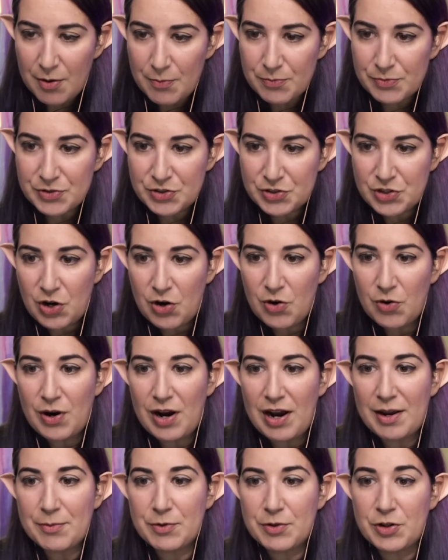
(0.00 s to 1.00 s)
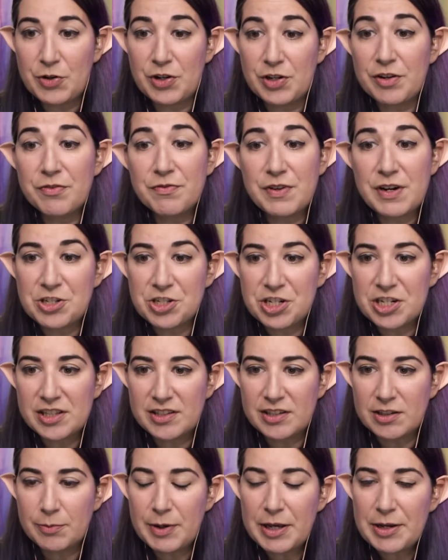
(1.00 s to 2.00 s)
So I'm going to fudge it a
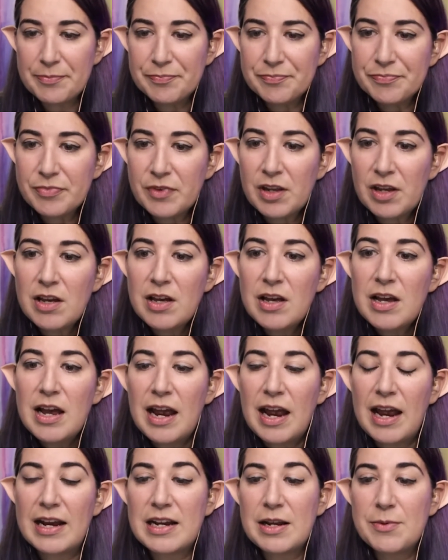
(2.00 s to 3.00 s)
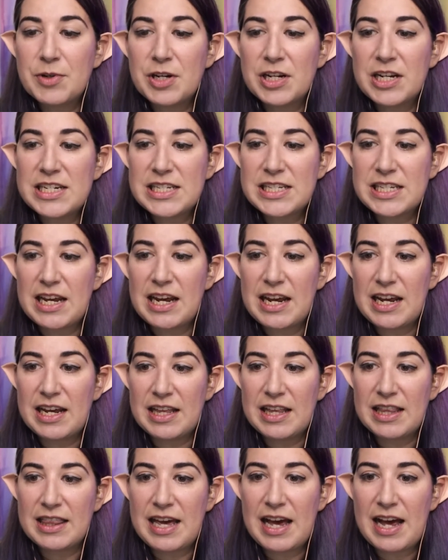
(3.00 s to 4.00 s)
little bit. And I'm going to say
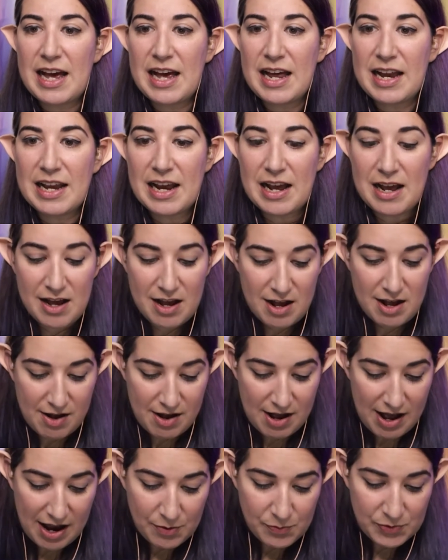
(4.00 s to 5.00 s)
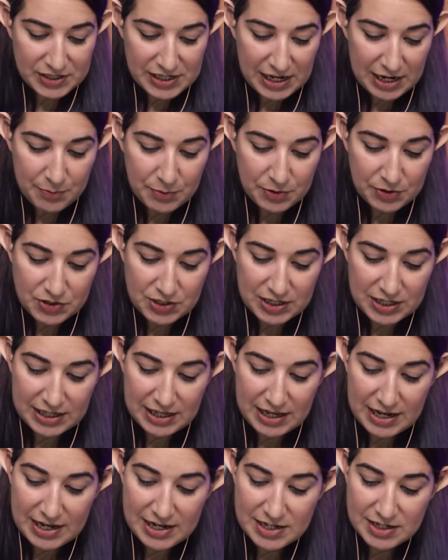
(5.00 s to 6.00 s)
that I was able to
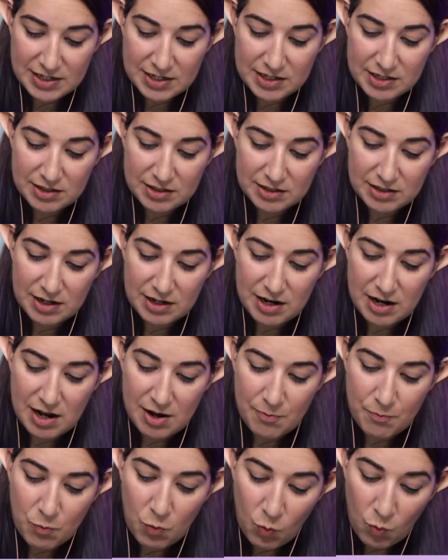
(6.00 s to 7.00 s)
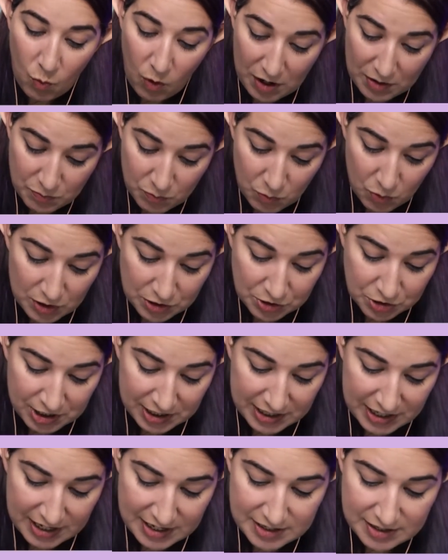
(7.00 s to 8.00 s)
get one more
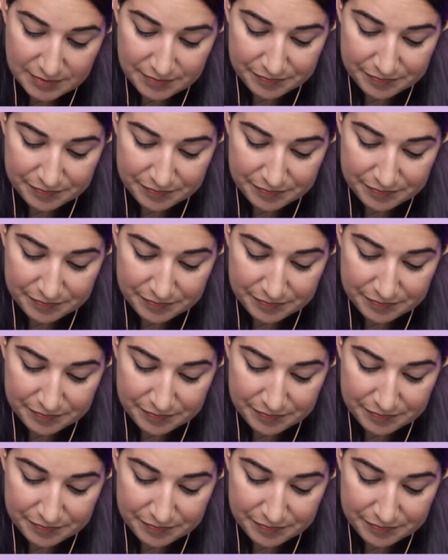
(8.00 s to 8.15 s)
trinket.